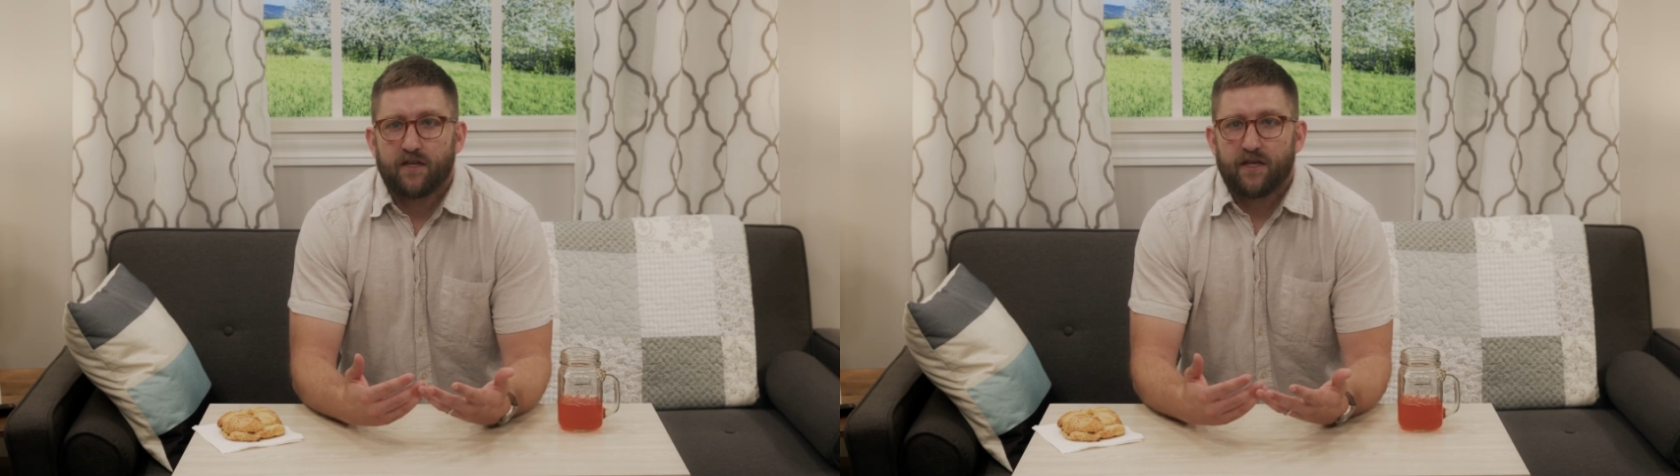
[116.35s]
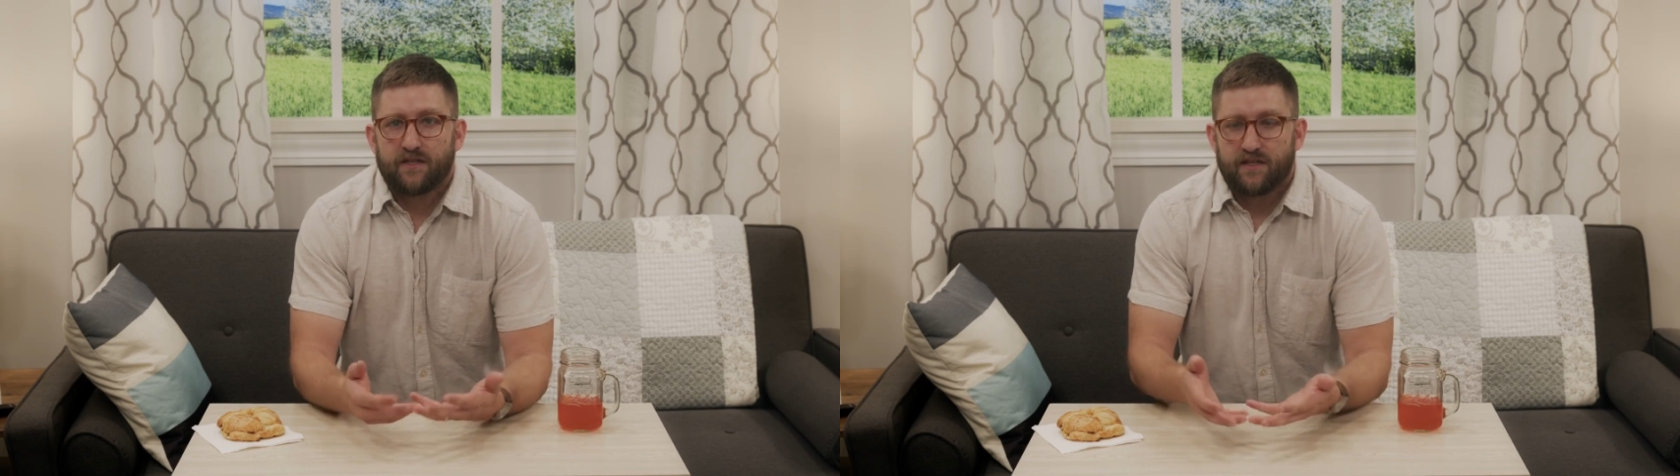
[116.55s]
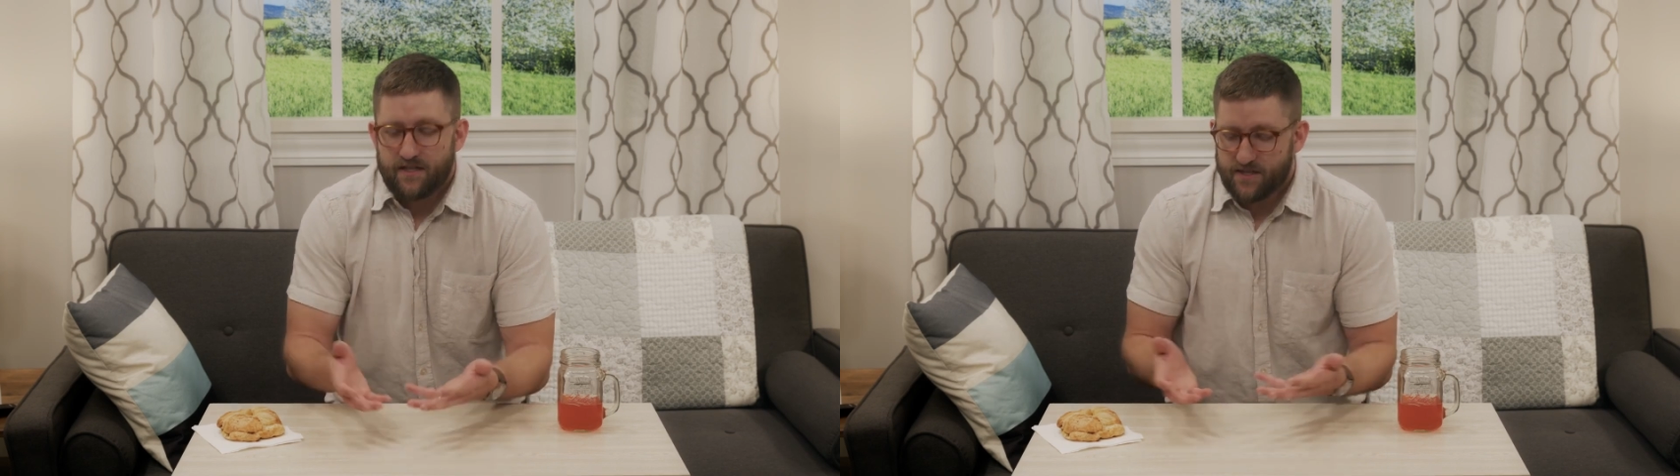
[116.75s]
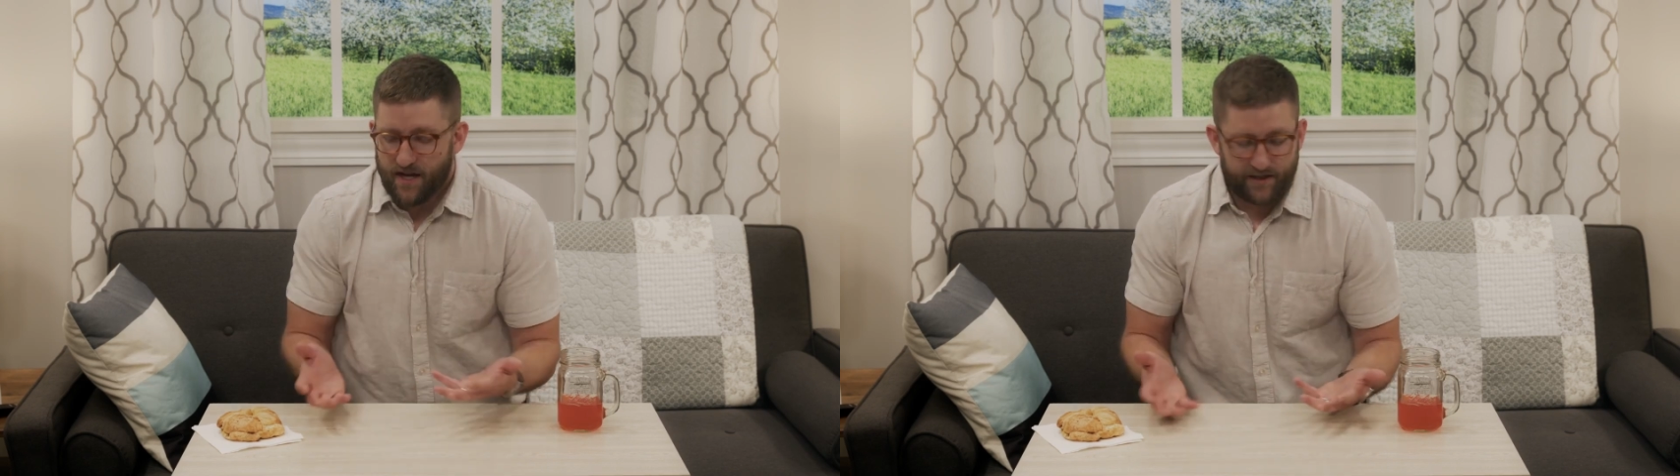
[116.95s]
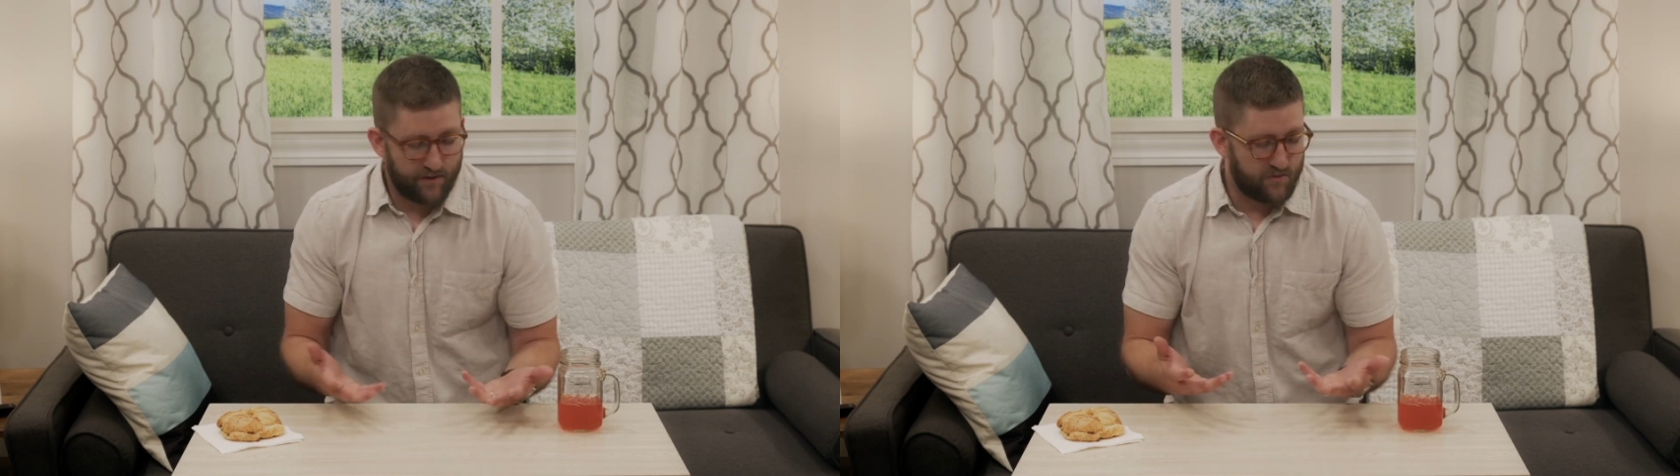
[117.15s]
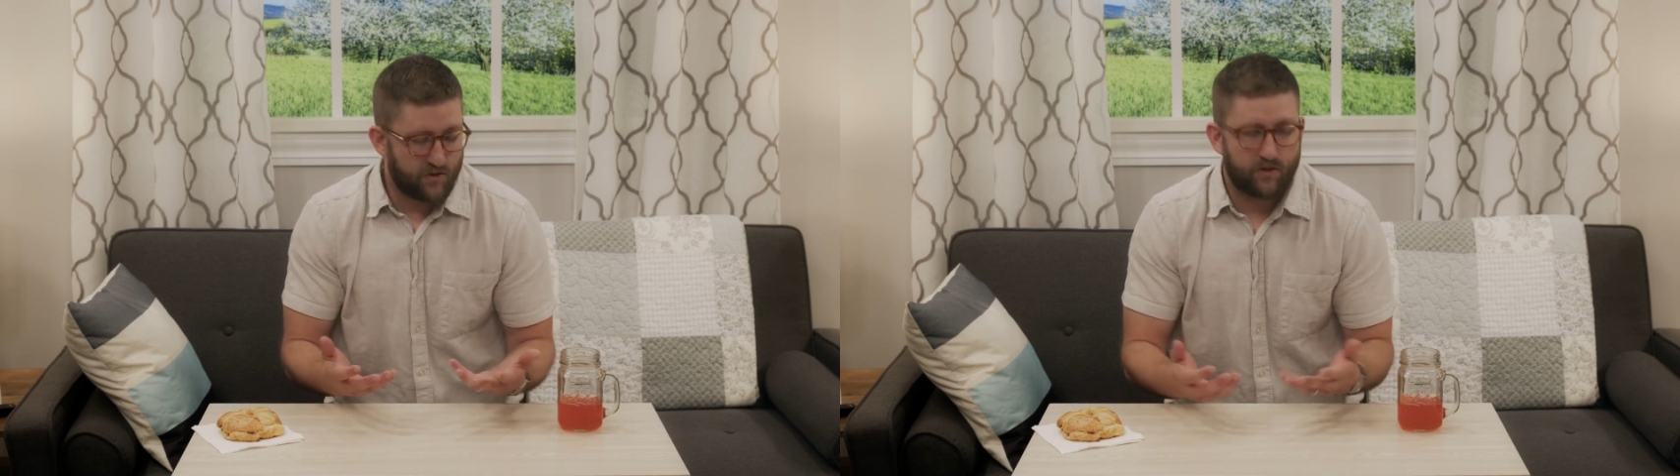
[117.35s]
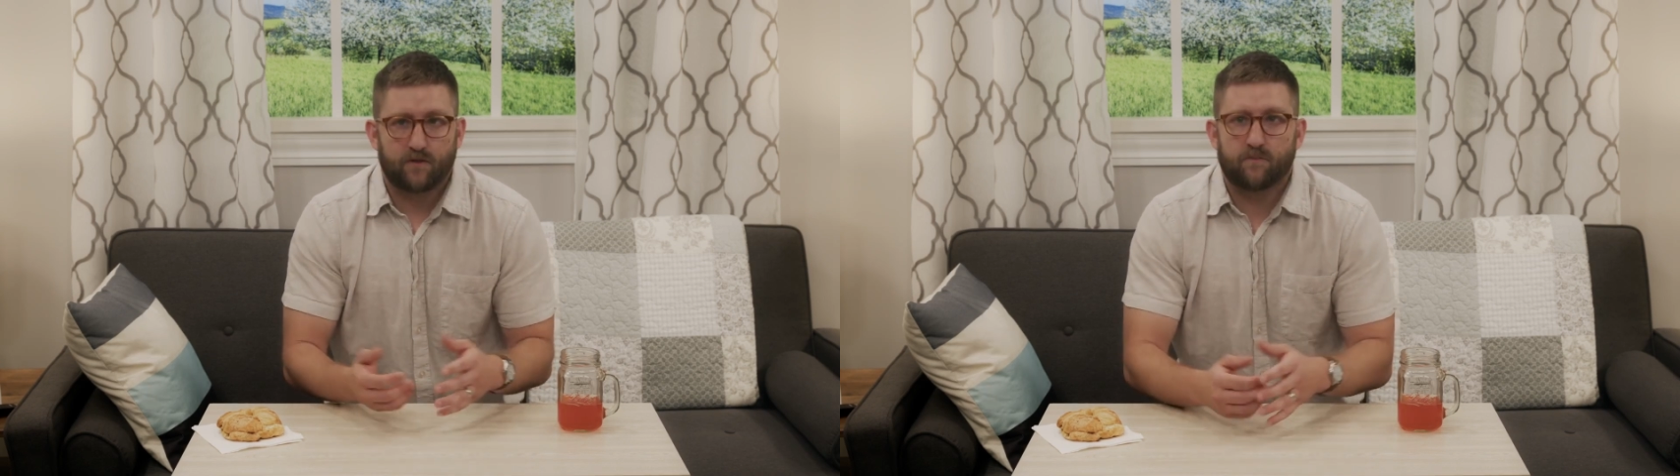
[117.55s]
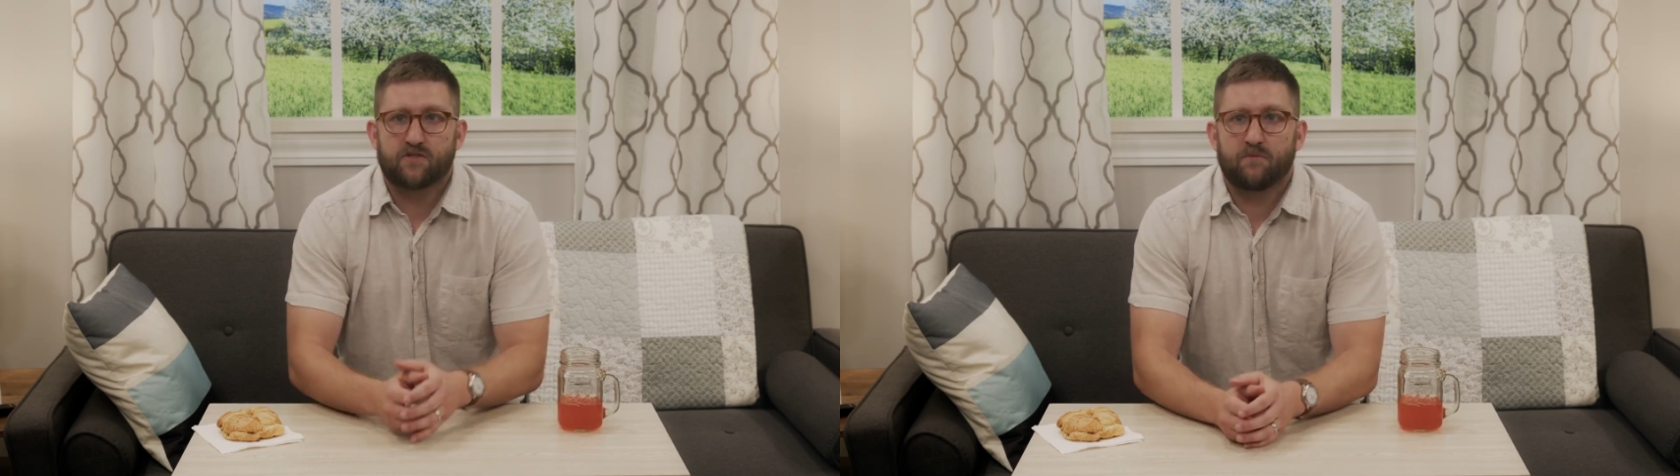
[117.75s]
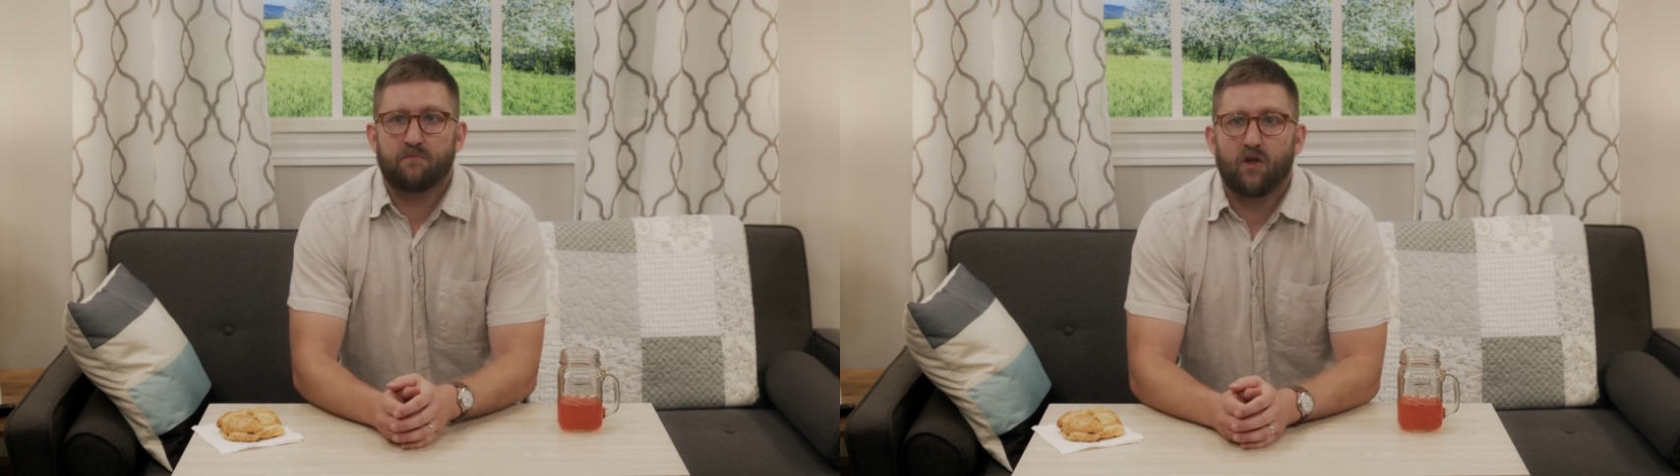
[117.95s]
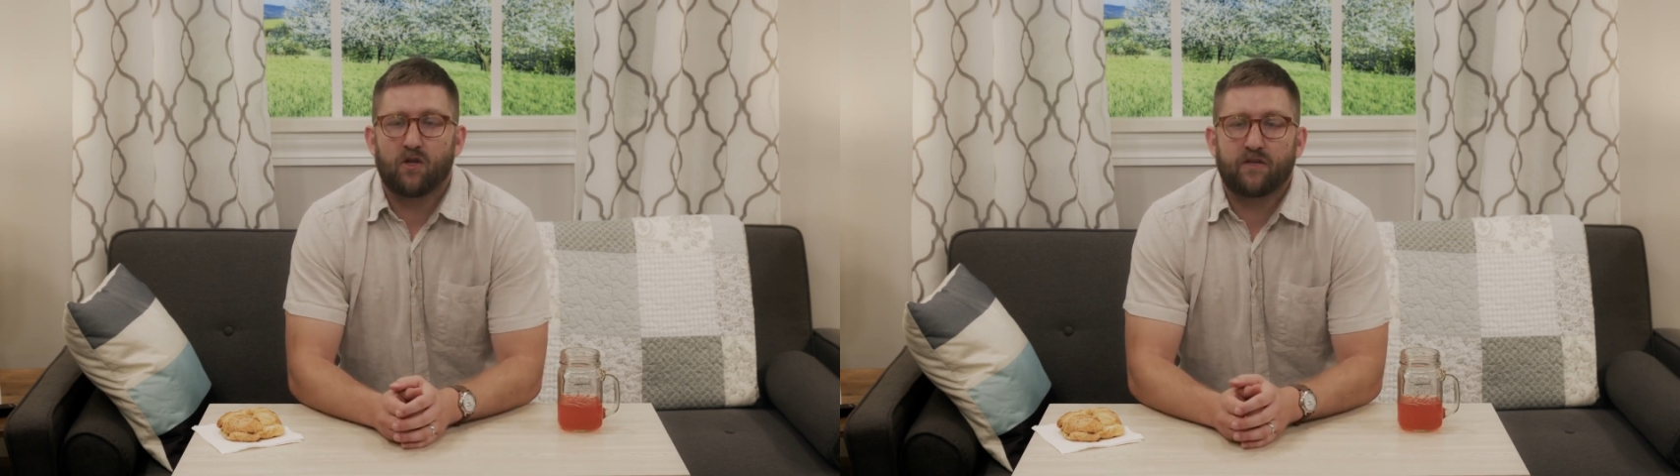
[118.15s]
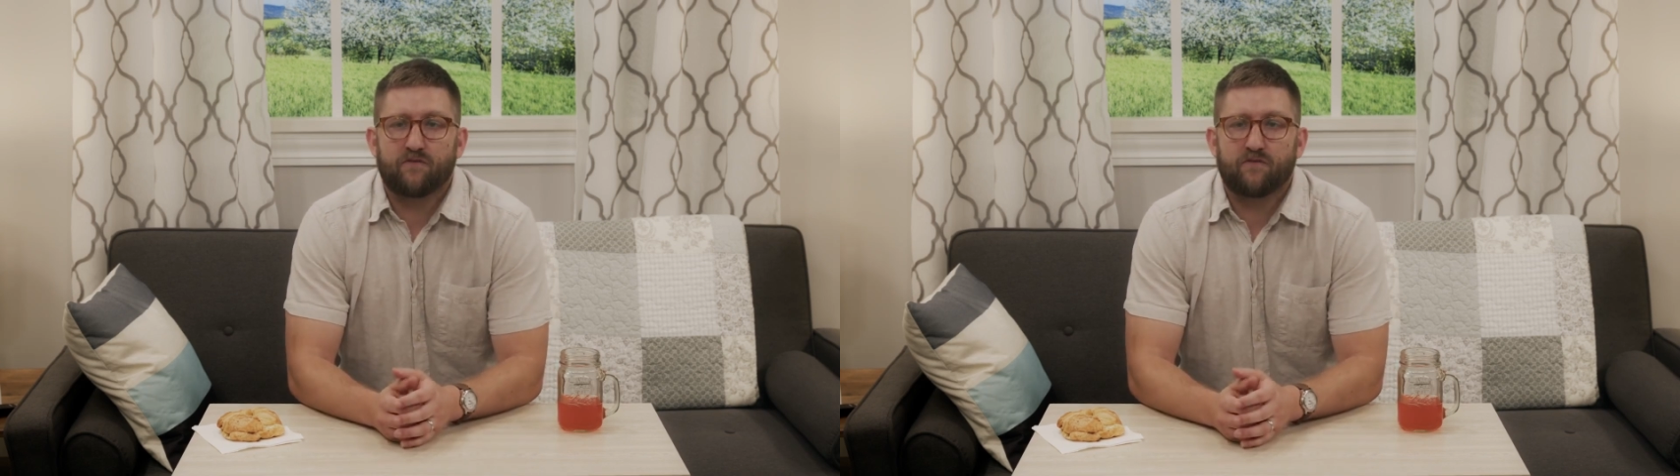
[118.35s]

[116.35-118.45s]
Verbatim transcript: And these items are symbolic